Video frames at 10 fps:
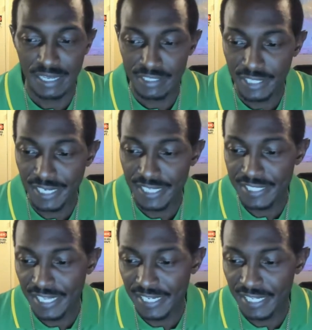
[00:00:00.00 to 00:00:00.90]
And
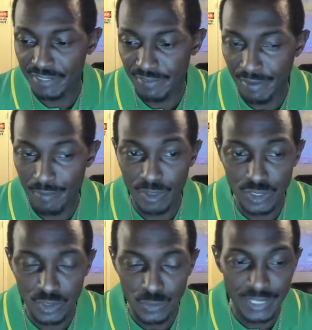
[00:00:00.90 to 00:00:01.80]
today's date is
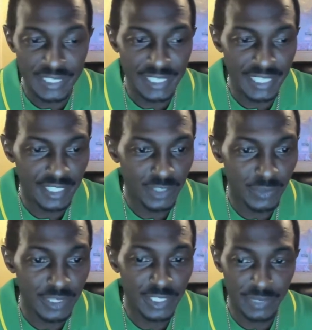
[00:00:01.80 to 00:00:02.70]
February 20th,
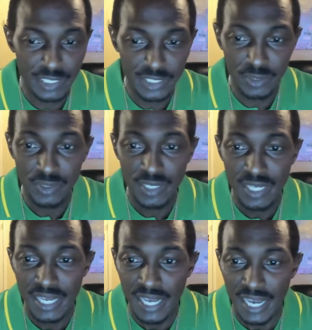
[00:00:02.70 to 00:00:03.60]
2022,
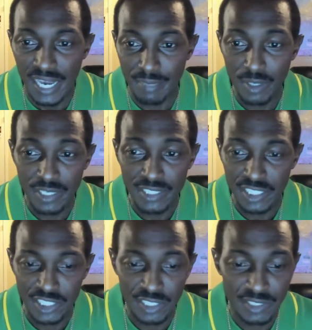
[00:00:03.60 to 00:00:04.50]
and I'm looking
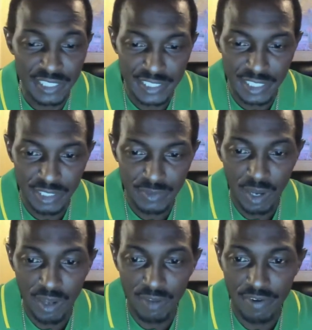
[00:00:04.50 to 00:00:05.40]
to share details
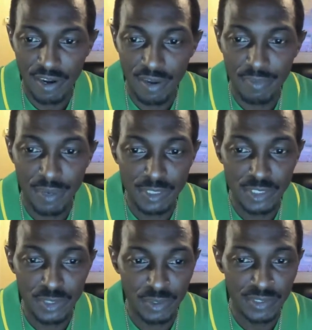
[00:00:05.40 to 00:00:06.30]
with all of our
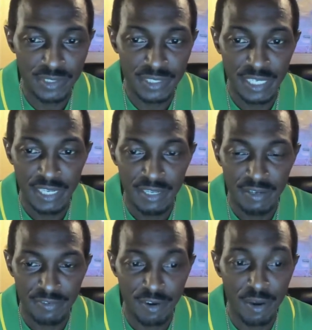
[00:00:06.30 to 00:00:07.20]
upcoming tours
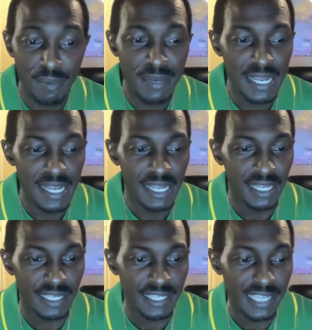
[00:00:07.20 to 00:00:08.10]
from
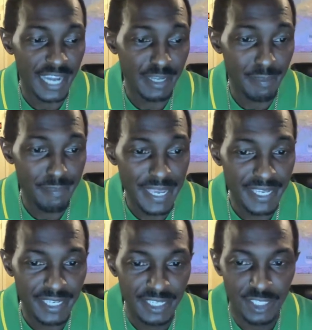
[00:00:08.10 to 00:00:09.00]
Ghana,
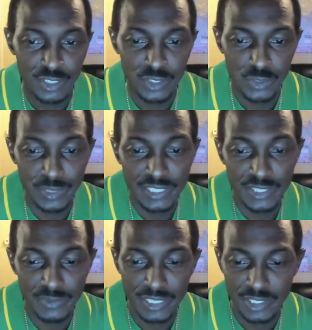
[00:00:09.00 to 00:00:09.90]
May
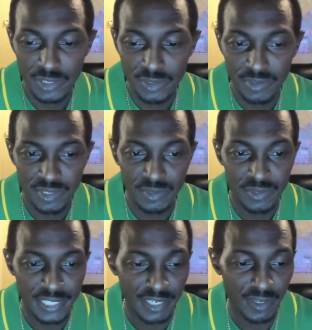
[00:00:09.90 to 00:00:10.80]
2022,
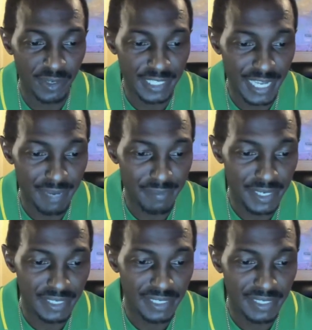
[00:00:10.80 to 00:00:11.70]
to Senegal and the
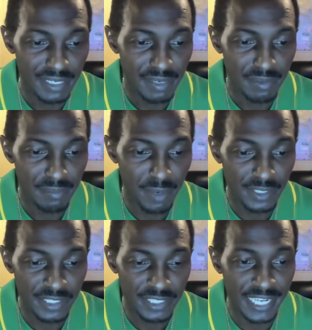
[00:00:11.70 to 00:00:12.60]
Gambia,
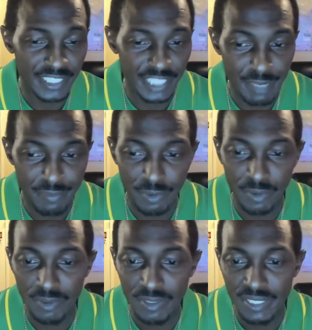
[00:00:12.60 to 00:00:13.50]

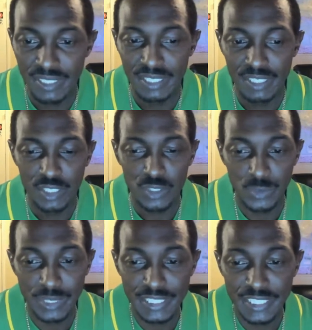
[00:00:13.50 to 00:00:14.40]
March/April
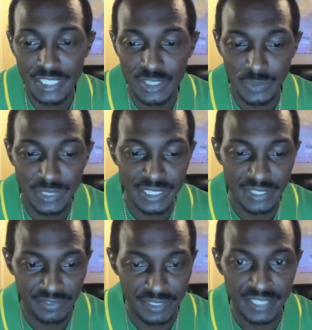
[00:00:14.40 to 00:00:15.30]

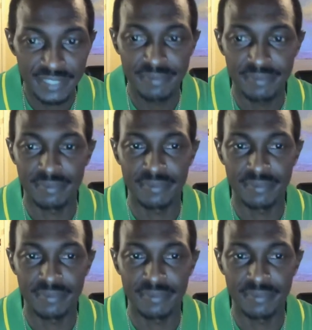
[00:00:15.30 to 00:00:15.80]
2023.